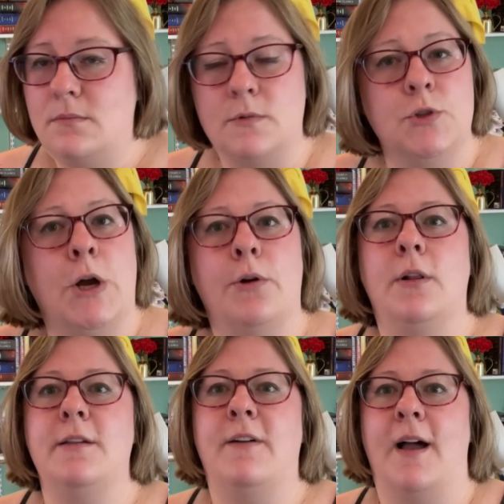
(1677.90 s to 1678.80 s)

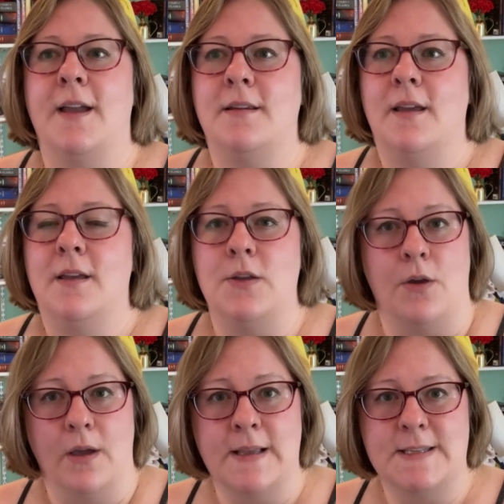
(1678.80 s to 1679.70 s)
totally fine. You
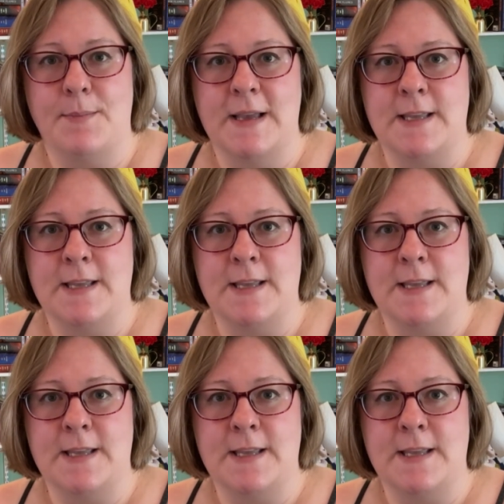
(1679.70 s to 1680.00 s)
can customize it